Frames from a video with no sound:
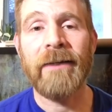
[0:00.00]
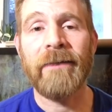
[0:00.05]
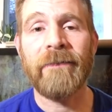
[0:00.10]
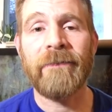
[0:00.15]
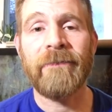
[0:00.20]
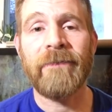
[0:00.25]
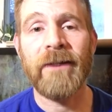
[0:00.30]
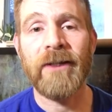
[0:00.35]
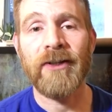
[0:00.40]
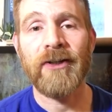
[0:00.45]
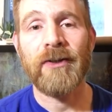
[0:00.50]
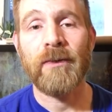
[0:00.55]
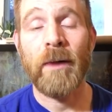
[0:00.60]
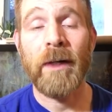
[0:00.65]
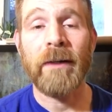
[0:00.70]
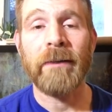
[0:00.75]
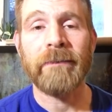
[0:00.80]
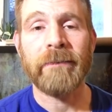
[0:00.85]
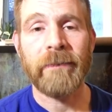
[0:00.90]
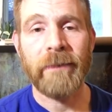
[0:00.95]
of fish,
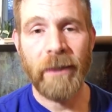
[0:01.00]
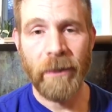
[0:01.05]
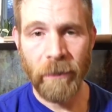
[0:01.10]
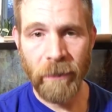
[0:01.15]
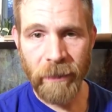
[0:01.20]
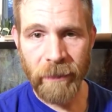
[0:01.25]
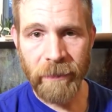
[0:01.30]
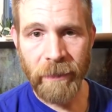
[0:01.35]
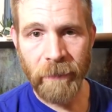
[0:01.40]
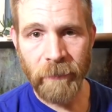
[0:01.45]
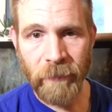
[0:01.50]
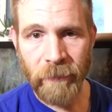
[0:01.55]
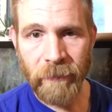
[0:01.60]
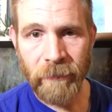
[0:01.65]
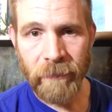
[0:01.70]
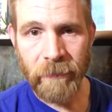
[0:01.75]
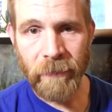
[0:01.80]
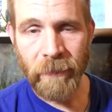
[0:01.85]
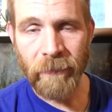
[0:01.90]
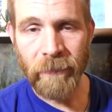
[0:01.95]
well, there are
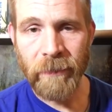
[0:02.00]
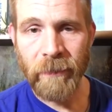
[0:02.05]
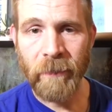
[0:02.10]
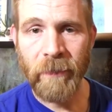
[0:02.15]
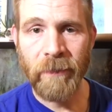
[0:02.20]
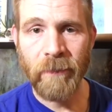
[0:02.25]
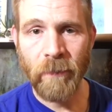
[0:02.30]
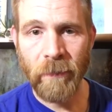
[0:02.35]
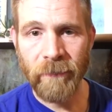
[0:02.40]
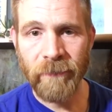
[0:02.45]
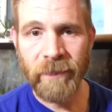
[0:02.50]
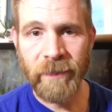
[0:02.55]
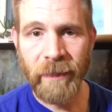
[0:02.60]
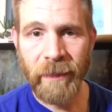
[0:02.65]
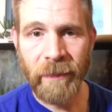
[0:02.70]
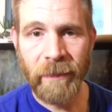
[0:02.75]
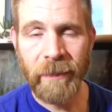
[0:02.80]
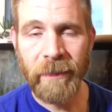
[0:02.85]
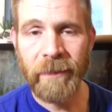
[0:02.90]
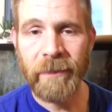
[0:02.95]
exceptions, you know, some of the dwarf
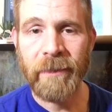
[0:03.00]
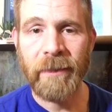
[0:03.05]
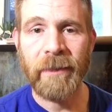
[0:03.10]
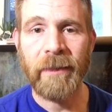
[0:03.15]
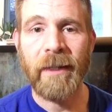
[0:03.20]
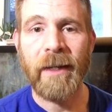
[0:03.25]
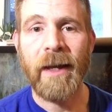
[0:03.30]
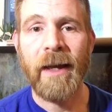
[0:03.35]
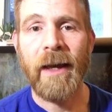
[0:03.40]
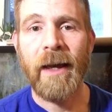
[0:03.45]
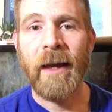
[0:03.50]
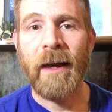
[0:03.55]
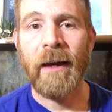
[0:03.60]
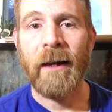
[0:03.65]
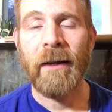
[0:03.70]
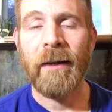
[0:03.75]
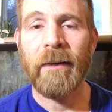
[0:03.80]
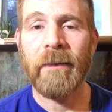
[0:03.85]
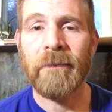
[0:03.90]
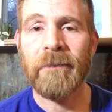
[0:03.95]
cichlids and
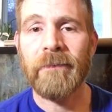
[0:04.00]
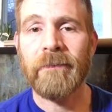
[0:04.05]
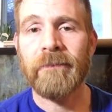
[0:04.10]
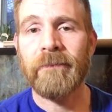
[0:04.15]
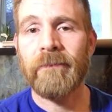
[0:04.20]
um,